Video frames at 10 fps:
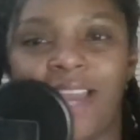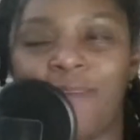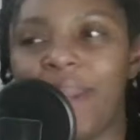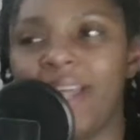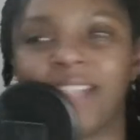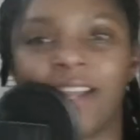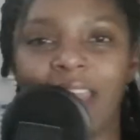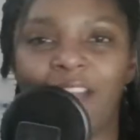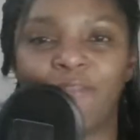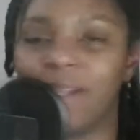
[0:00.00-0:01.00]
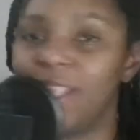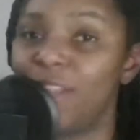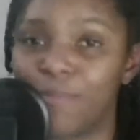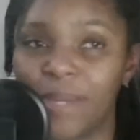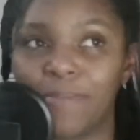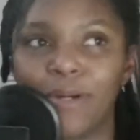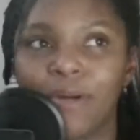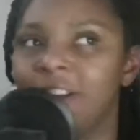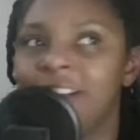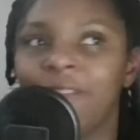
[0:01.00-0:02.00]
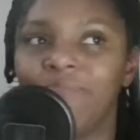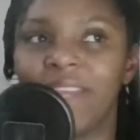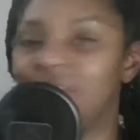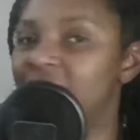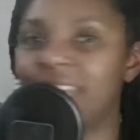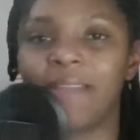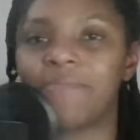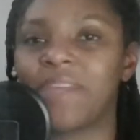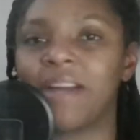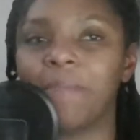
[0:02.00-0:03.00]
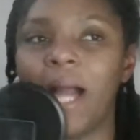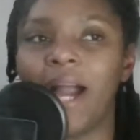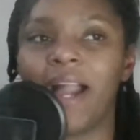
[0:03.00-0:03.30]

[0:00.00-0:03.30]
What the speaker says: when I started having my little people, the same thing applied.